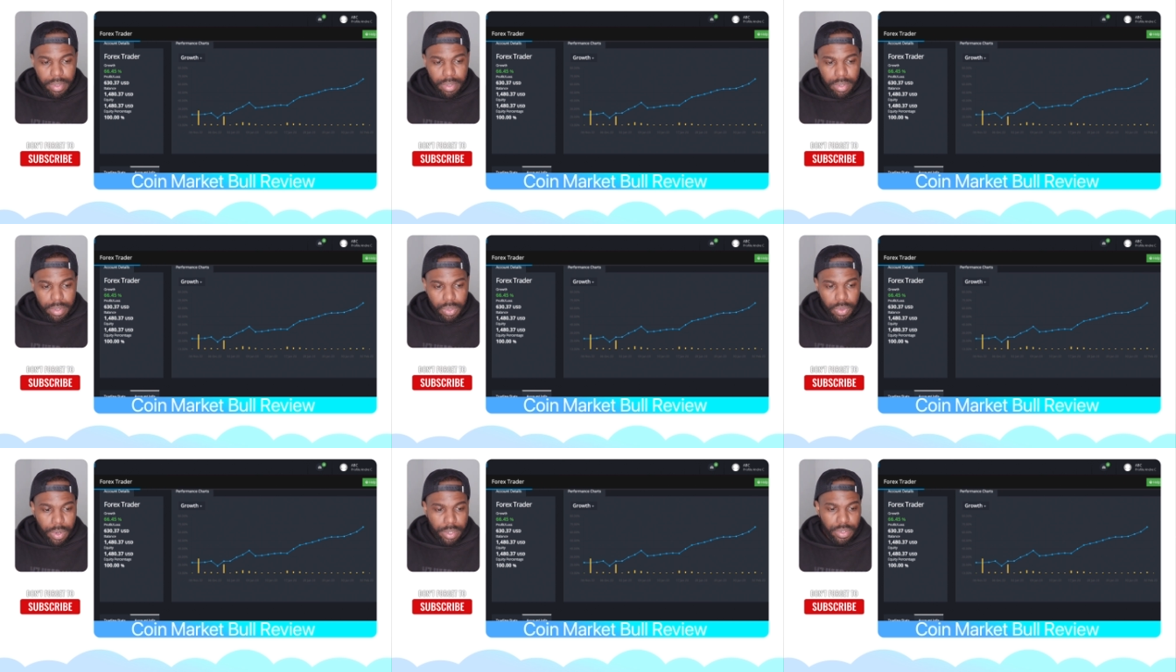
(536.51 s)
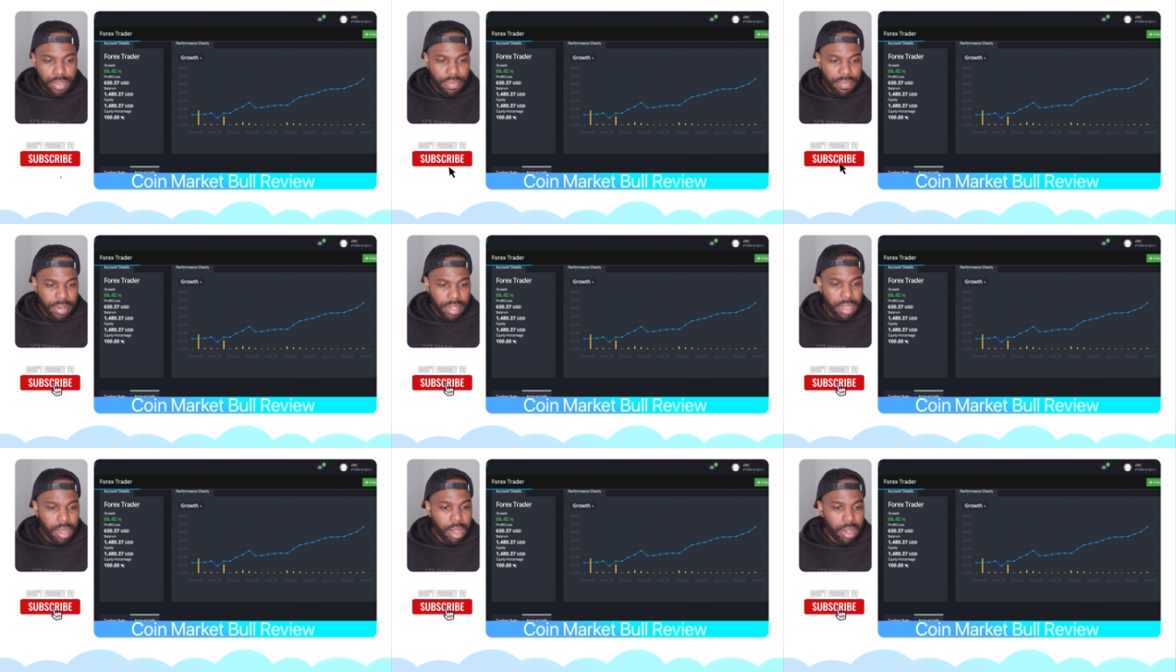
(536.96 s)
two hundred
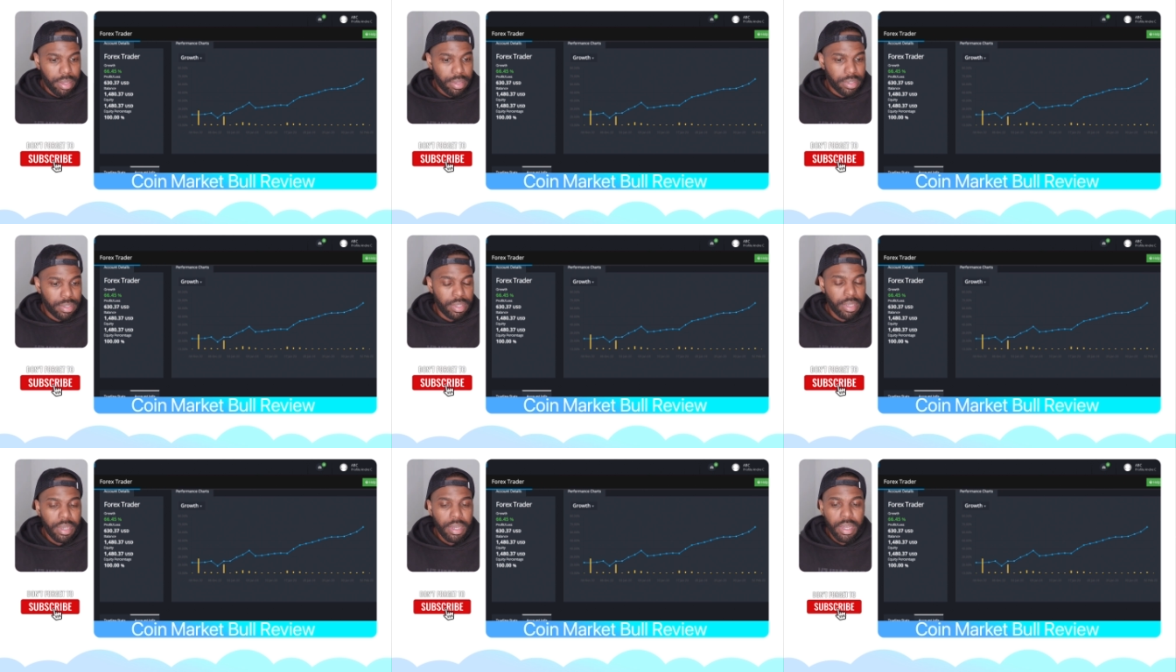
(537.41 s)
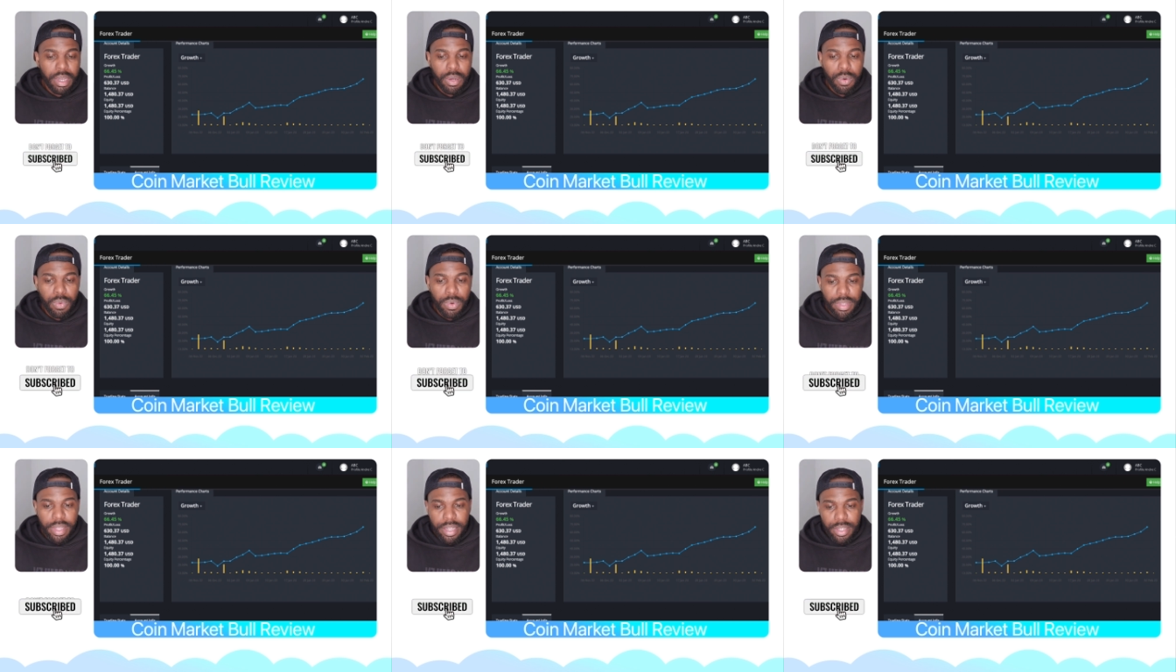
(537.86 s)
fifty dollars
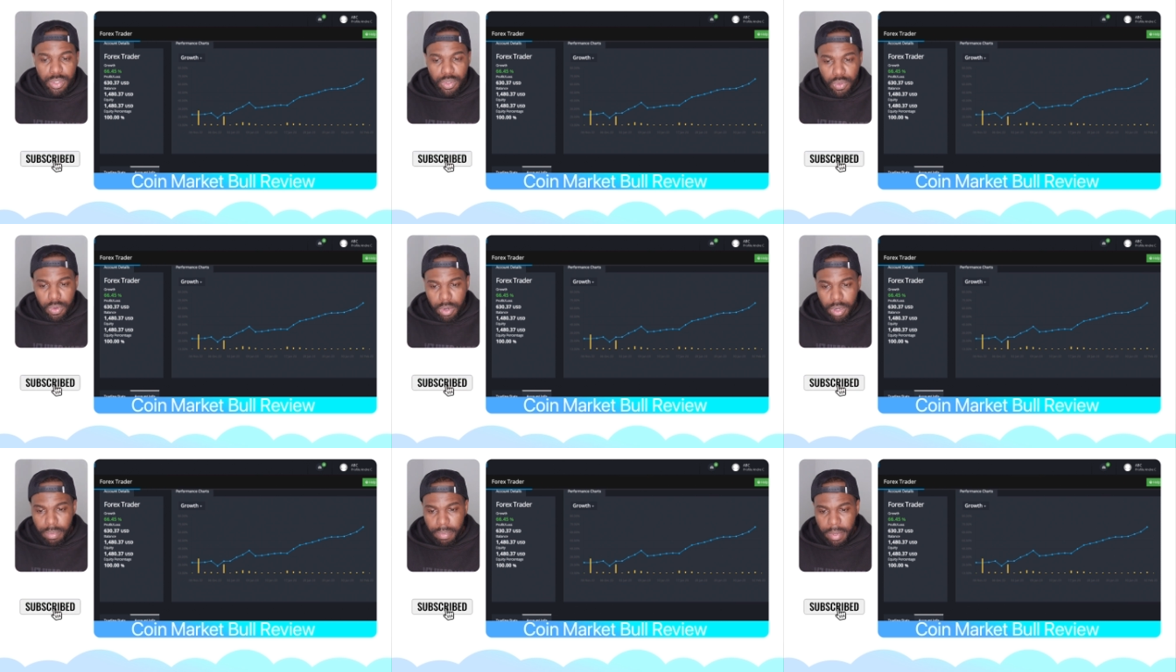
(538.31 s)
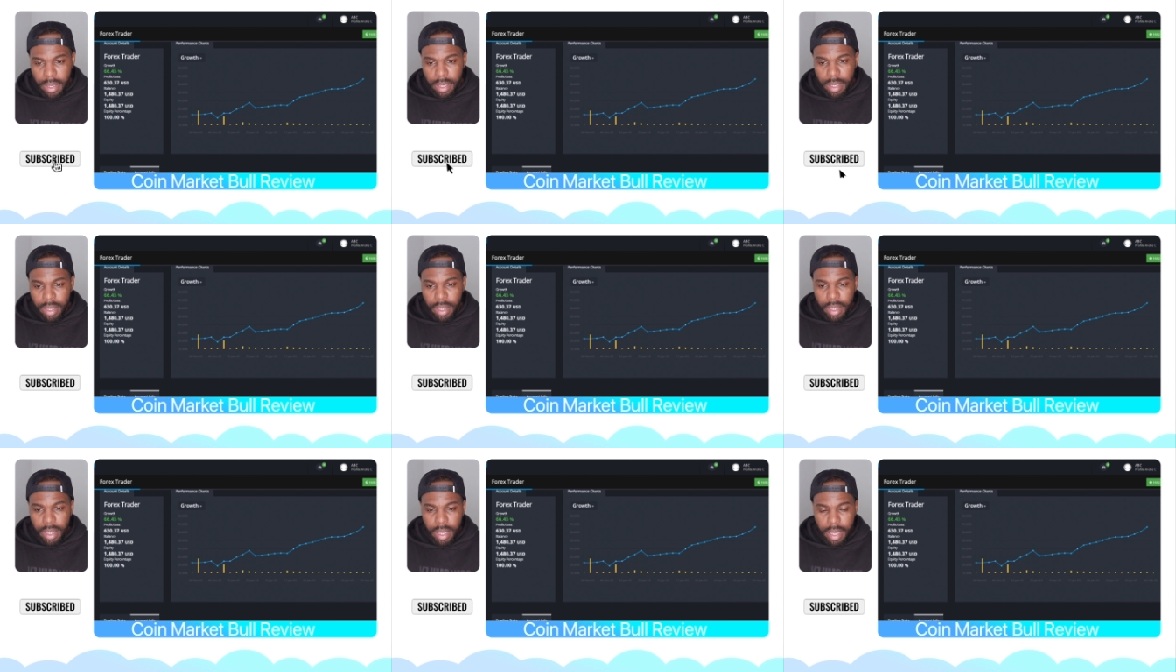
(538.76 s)
when they join me
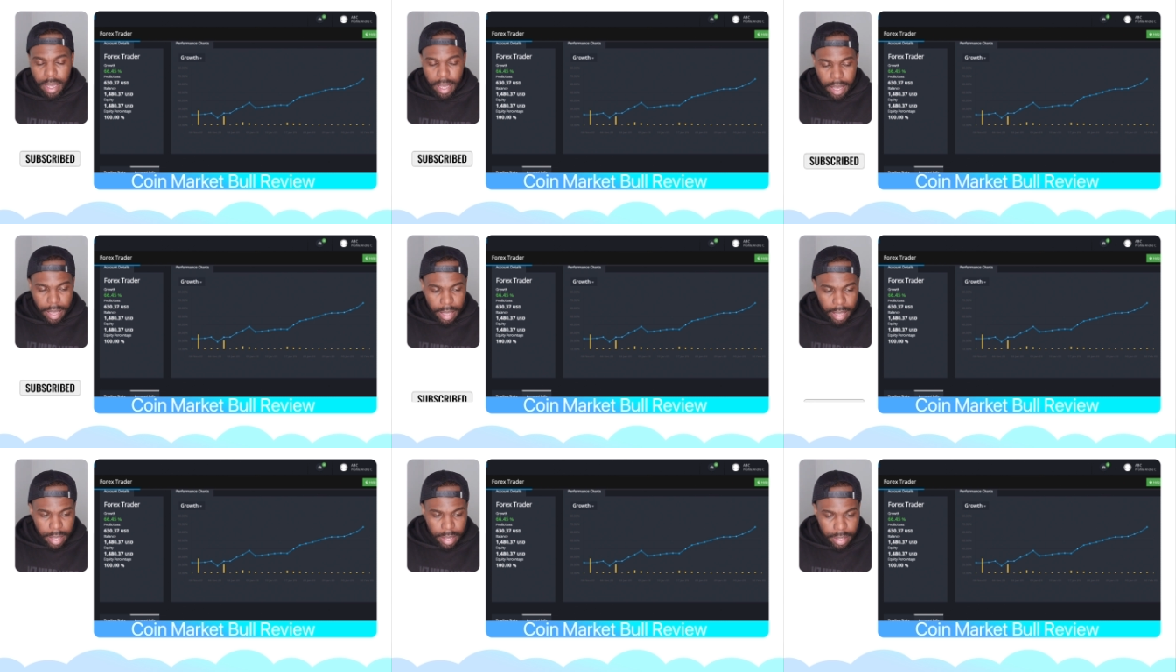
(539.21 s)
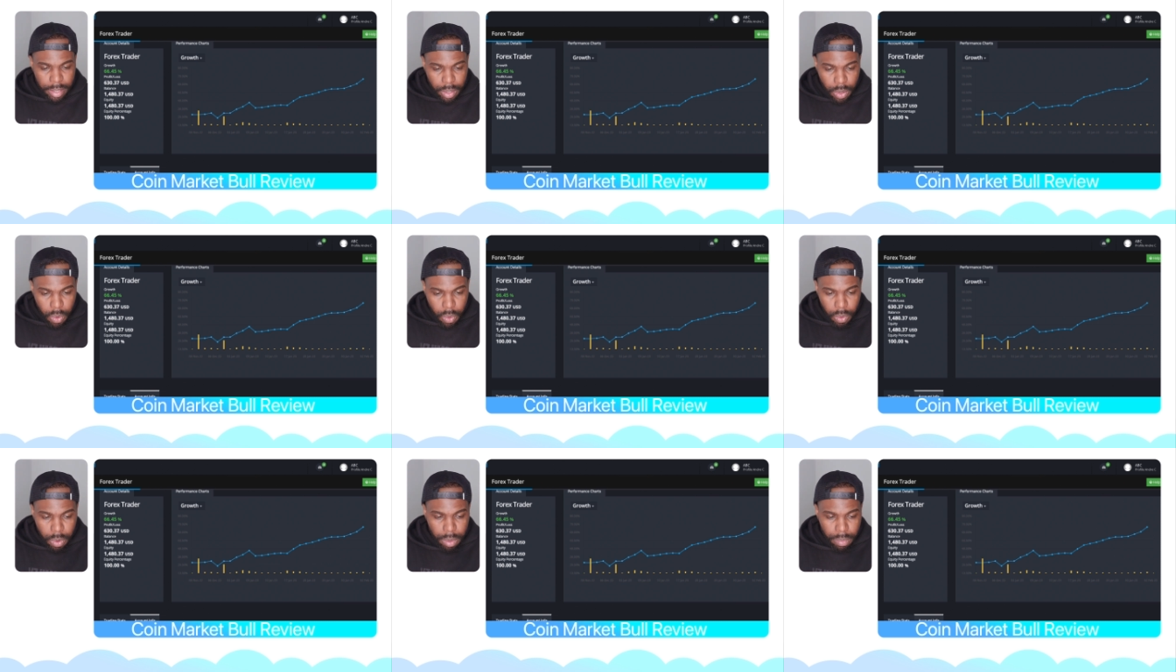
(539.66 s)
in
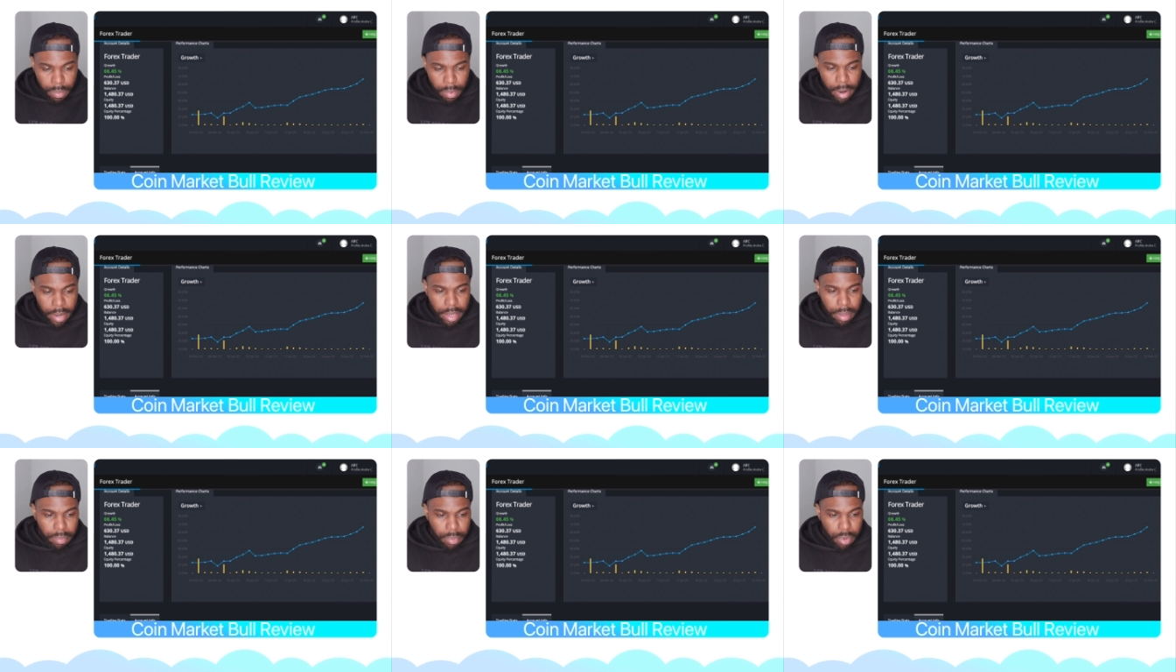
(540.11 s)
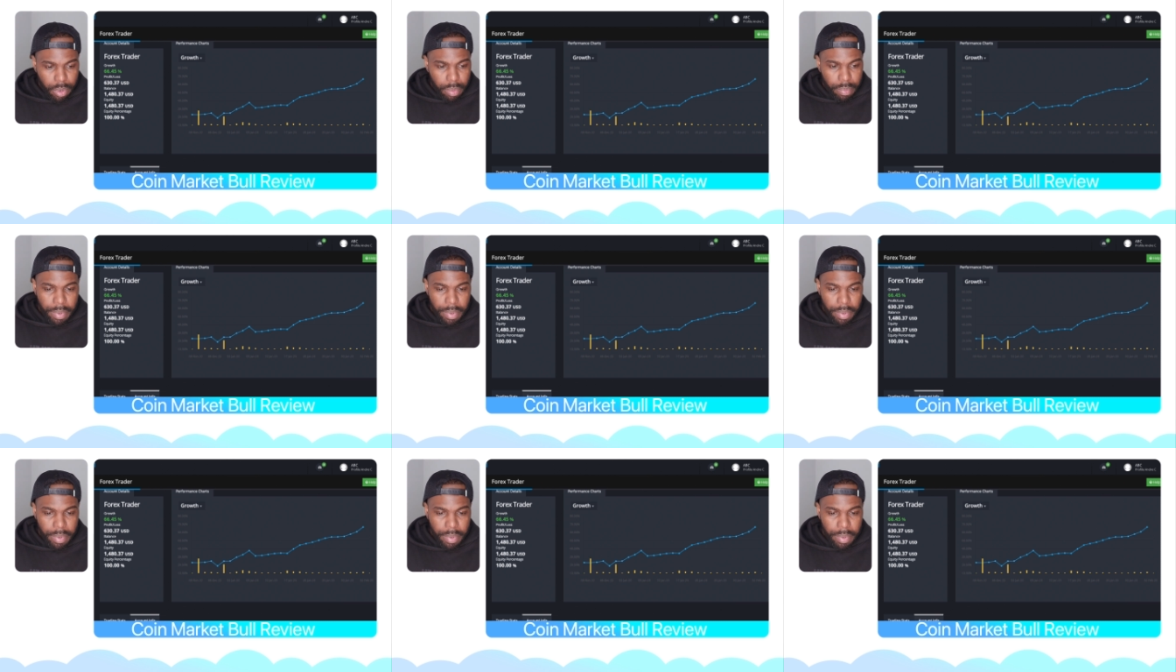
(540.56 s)
Coin Market Bull.